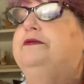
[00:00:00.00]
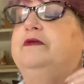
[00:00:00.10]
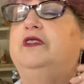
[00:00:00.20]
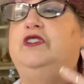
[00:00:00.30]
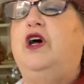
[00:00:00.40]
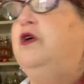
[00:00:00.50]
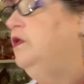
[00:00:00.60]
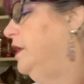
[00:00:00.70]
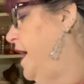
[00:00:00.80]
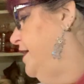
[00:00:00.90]
So,
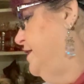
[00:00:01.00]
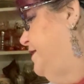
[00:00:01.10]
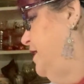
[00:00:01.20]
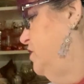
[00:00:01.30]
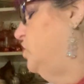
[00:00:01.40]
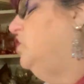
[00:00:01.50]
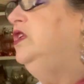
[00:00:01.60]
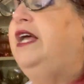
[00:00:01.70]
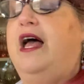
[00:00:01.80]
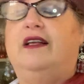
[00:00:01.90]
as I said,
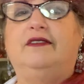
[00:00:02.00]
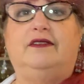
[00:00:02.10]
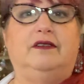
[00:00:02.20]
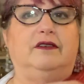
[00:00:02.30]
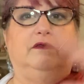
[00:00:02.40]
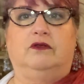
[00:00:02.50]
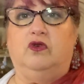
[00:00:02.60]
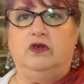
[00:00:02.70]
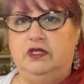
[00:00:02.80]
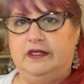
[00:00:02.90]
Julie has
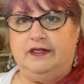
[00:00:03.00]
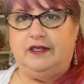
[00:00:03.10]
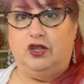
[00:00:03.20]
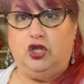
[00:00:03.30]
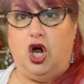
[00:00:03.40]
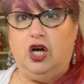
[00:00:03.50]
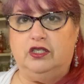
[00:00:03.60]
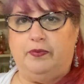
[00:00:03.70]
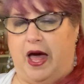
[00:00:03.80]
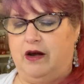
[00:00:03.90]
gorgeous
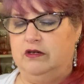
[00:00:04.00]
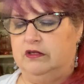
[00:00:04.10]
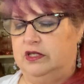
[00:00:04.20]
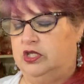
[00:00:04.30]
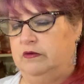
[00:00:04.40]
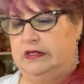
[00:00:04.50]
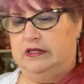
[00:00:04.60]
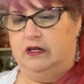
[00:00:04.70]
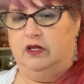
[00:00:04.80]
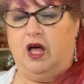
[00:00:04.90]
large patterns that she works
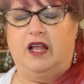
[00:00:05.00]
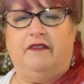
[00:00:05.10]
on a lot.